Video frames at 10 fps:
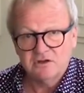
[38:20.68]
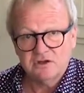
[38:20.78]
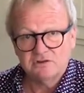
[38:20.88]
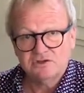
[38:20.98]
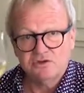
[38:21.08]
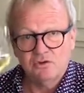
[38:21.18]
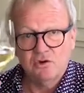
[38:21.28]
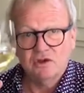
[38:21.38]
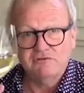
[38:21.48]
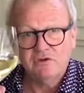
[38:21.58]
toast to
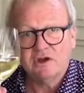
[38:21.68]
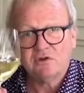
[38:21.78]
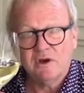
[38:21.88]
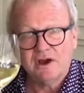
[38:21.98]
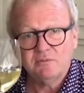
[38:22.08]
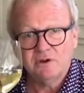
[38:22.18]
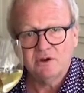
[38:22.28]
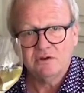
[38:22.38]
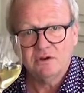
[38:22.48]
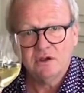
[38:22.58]
all of you at
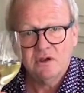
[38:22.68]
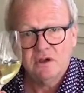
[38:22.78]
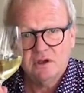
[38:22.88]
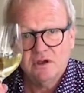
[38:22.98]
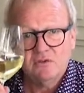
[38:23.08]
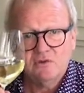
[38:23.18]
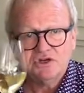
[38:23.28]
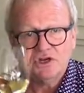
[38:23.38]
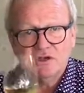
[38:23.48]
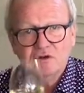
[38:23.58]
Winebow,
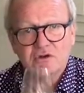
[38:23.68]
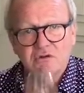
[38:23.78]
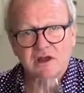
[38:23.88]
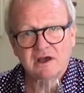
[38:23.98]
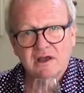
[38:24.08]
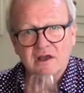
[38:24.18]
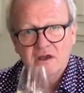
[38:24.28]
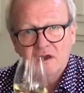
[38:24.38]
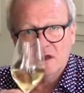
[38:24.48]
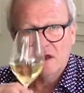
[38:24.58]
wishing you good luck,
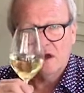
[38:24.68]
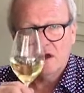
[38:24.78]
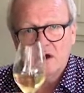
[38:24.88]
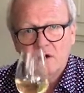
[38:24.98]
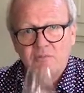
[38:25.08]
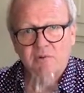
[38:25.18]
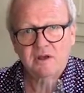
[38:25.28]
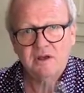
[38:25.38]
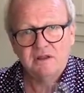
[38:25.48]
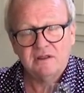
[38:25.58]
and hope
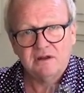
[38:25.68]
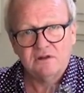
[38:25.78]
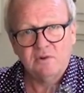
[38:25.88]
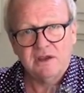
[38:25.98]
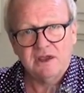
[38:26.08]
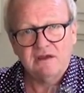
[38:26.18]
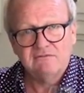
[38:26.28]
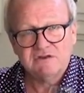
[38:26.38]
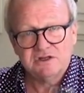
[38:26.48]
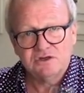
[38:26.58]
that we can
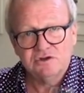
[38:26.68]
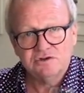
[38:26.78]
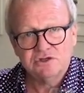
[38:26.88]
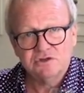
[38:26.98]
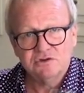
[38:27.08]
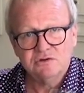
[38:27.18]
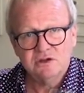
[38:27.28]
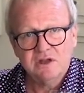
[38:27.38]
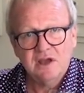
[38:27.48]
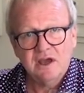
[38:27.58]
visit you
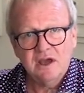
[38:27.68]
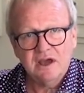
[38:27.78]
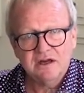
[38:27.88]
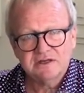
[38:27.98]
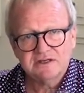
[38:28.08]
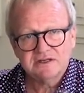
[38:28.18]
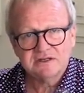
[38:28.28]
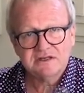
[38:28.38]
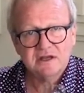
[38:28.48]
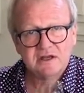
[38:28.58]
soon and
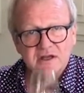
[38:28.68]
assist